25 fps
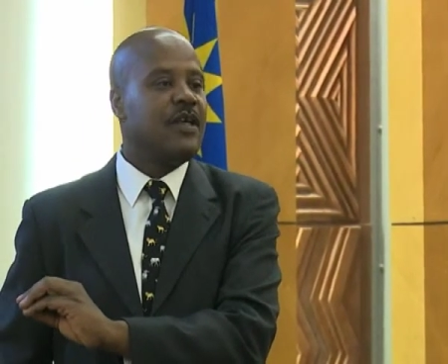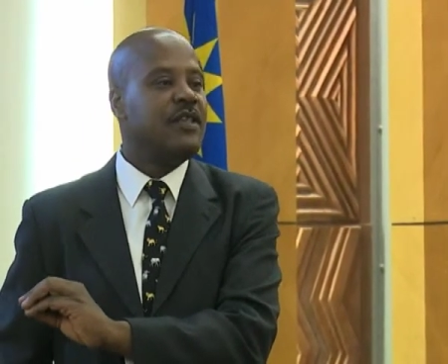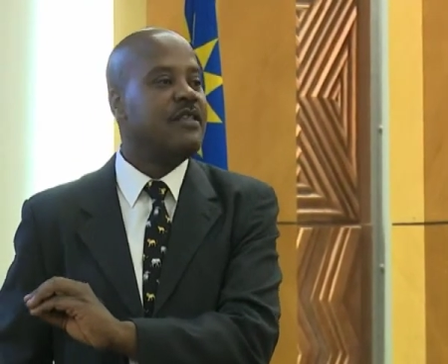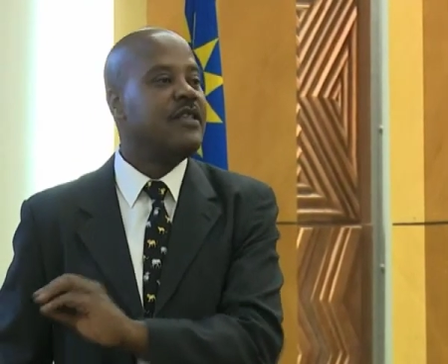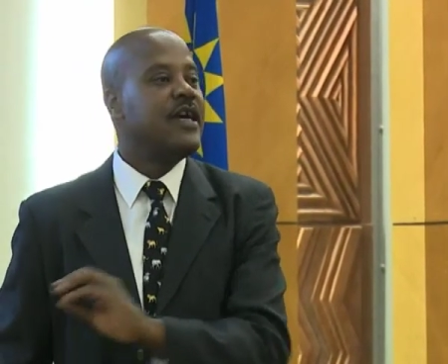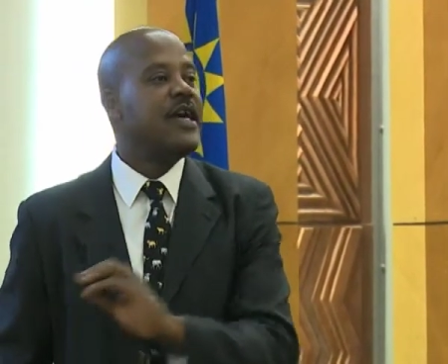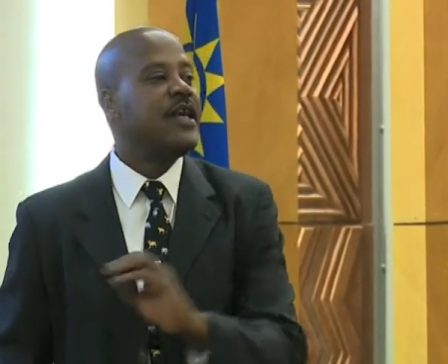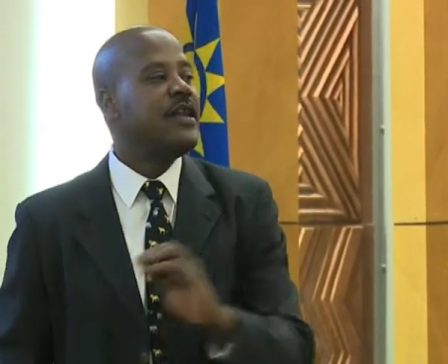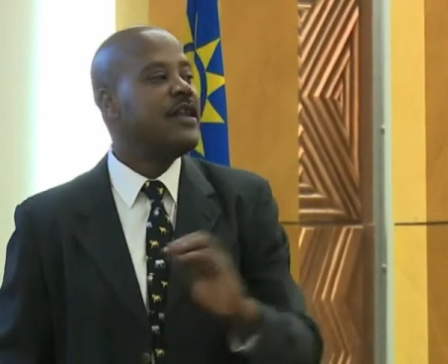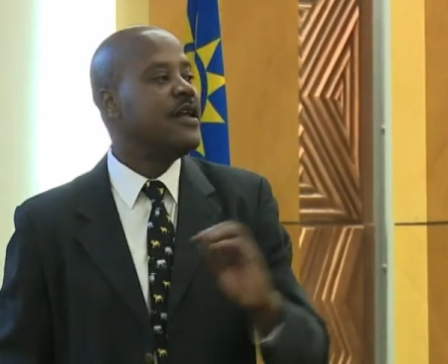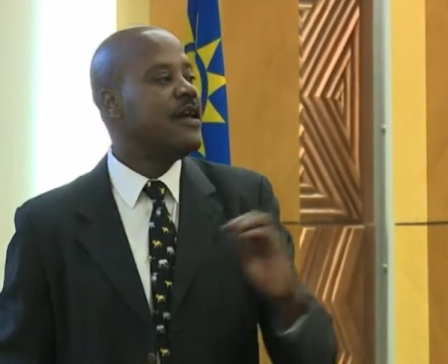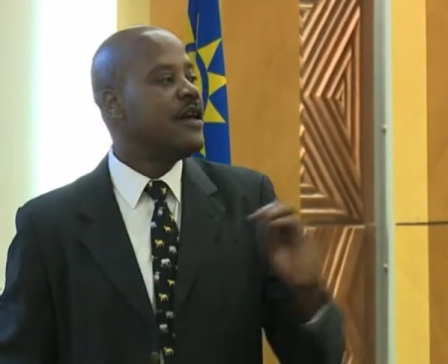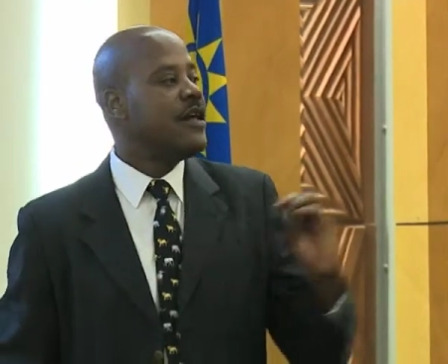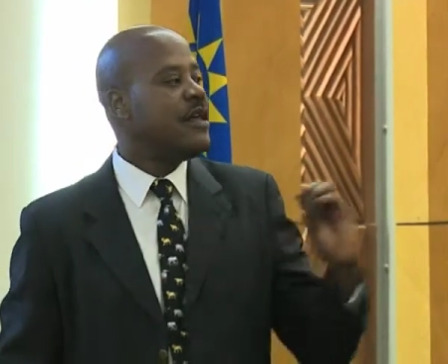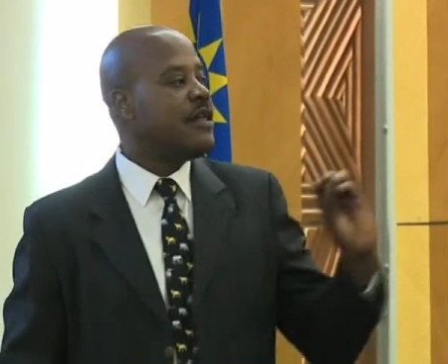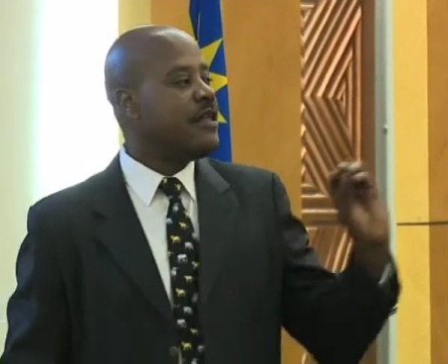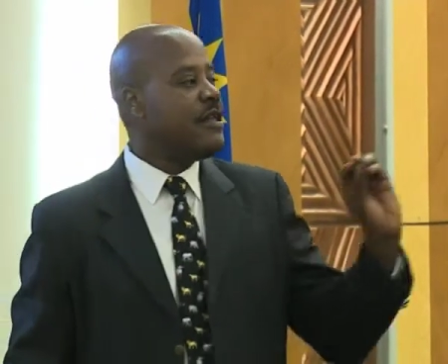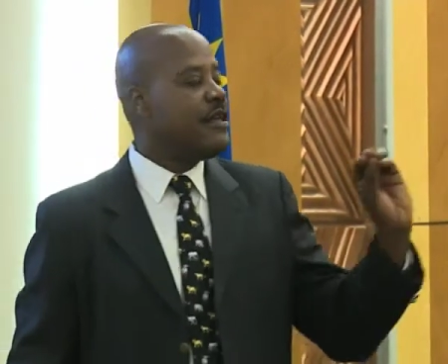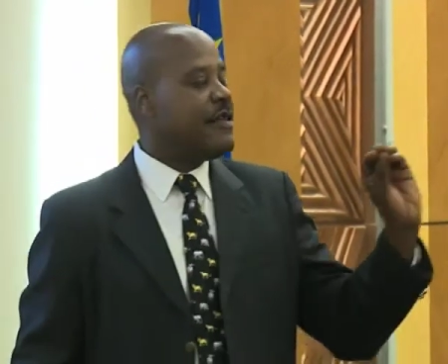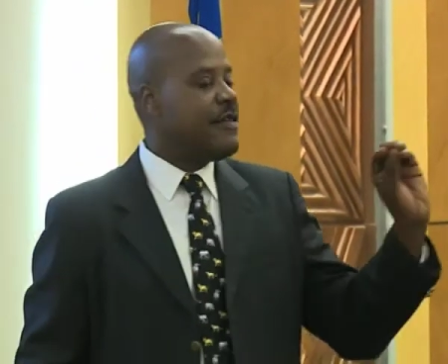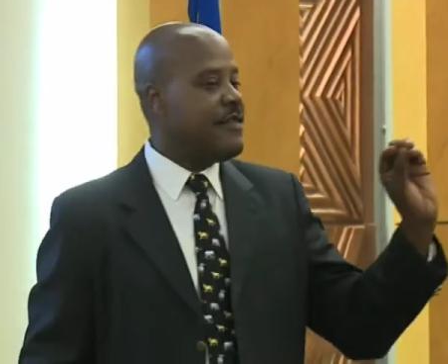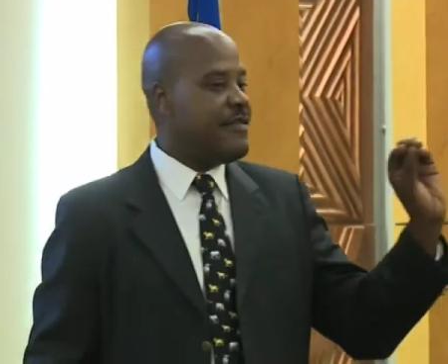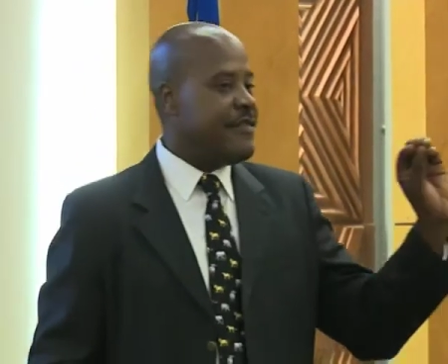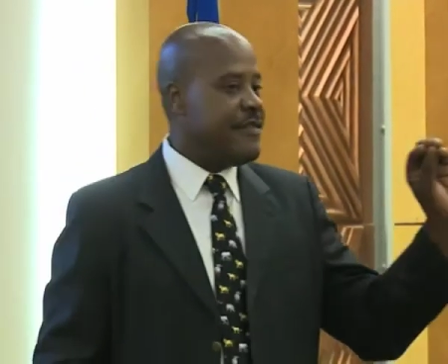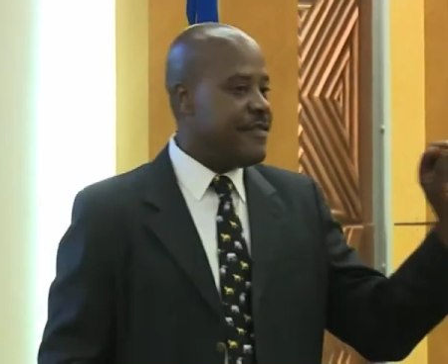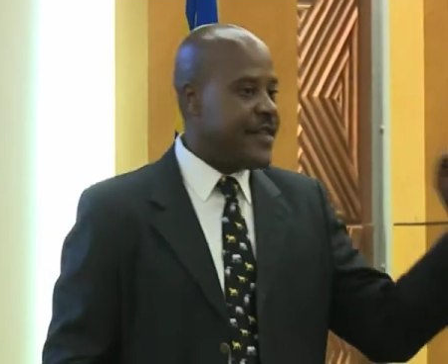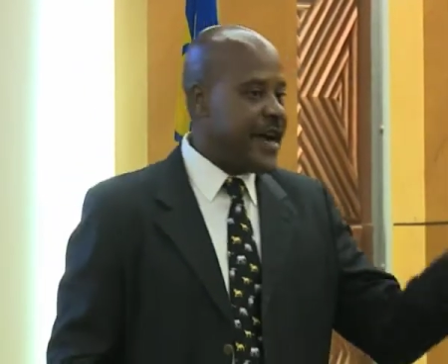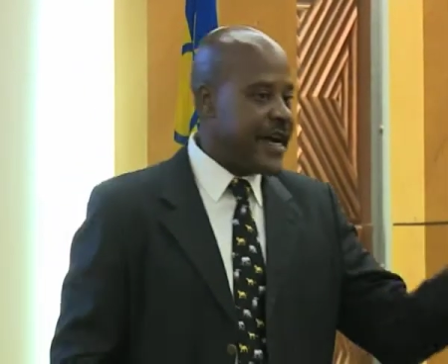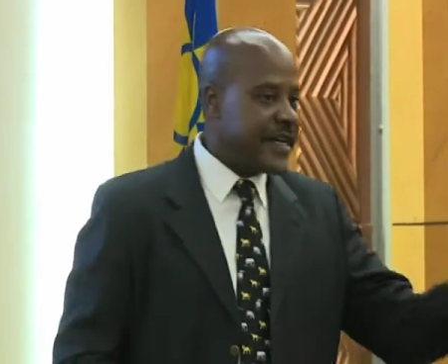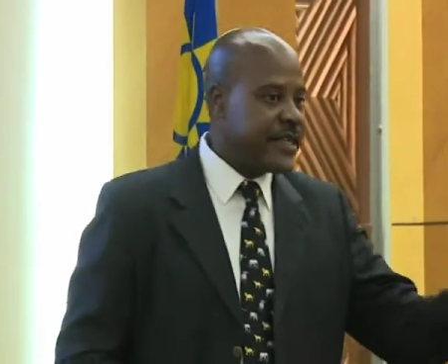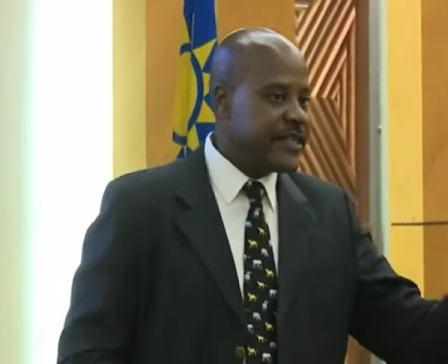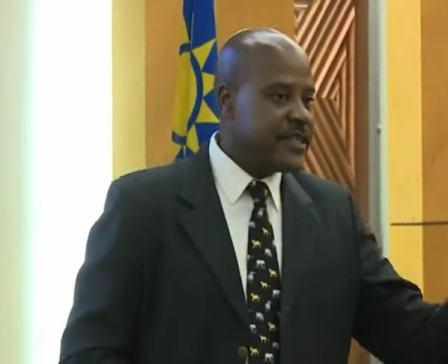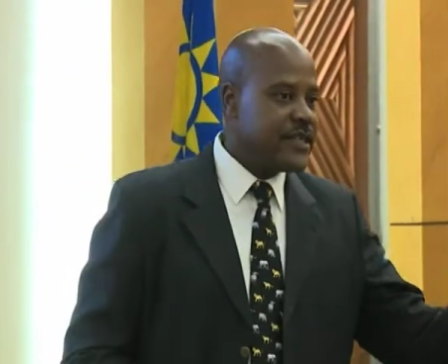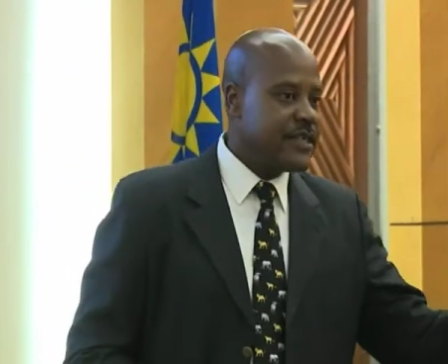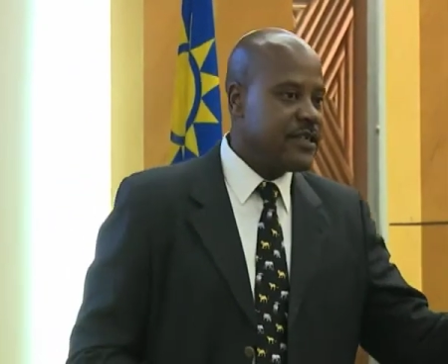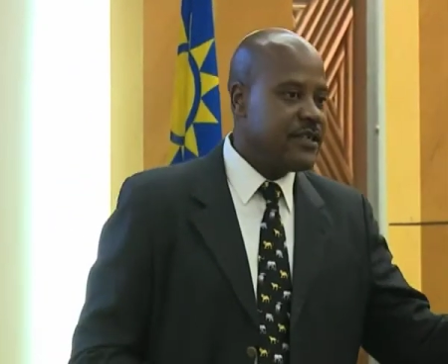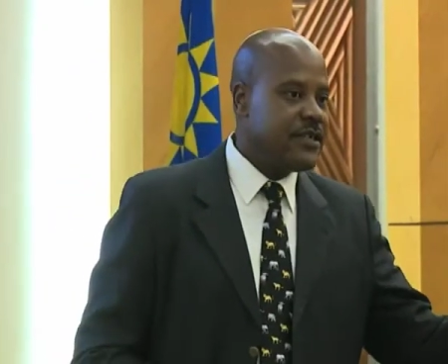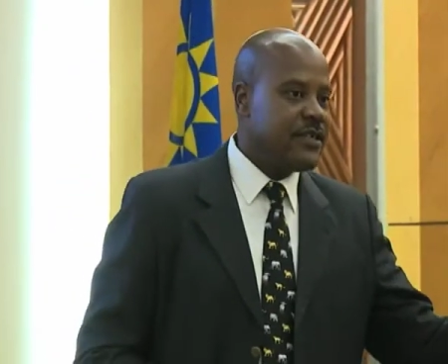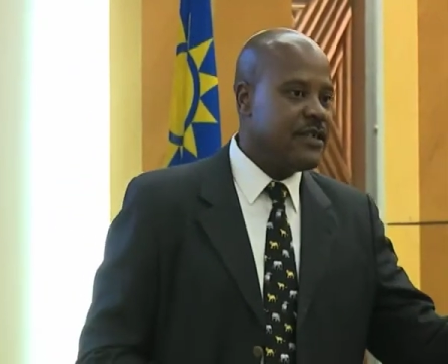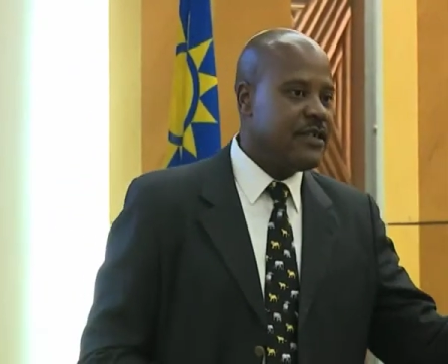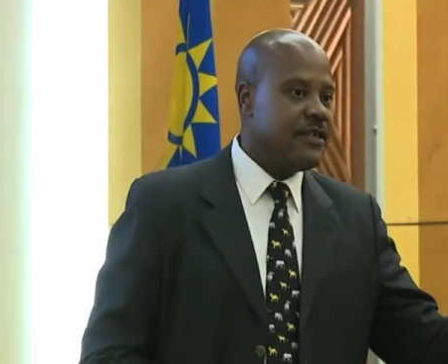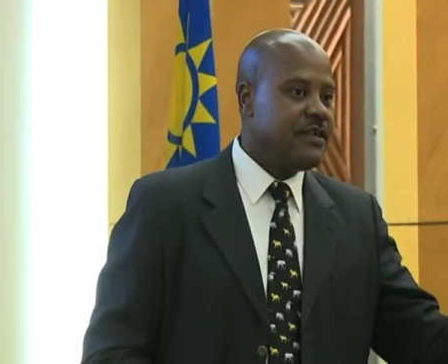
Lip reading: then that